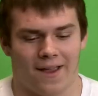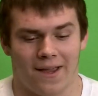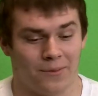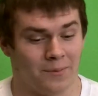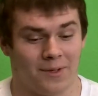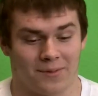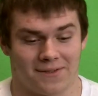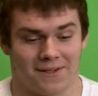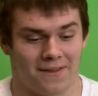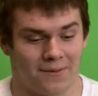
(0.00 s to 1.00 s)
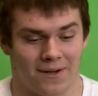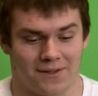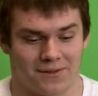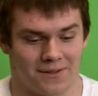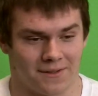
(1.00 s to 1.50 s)
I hate when people say that
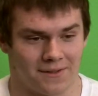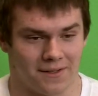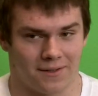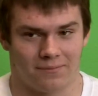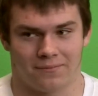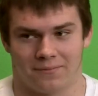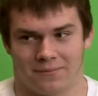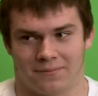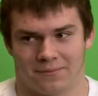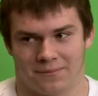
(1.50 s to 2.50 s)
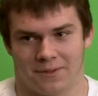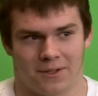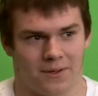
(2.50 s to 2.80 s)
wrestling's like, you